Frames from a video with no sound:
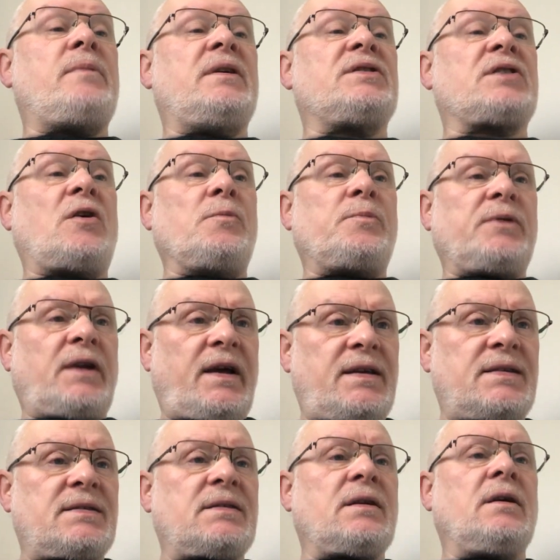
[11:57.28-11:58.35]
so
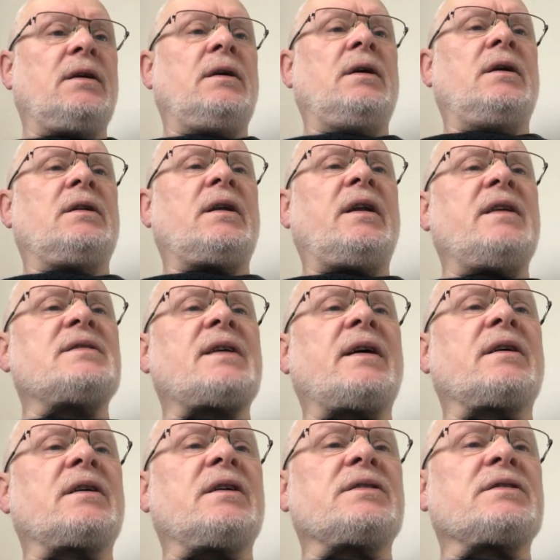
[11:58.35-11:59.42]
placed that his
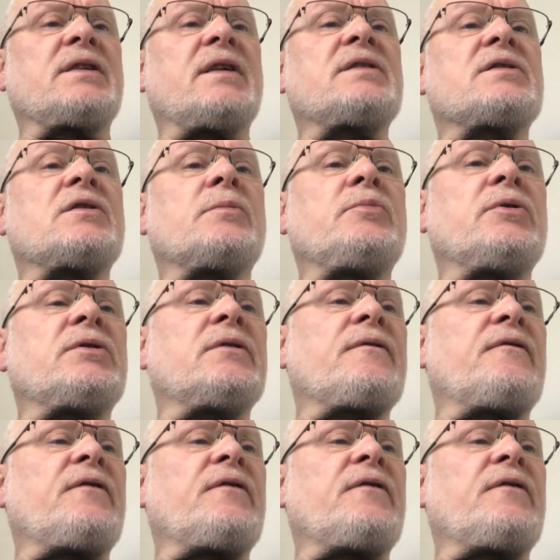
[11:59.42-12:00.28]
anger sheds the blood of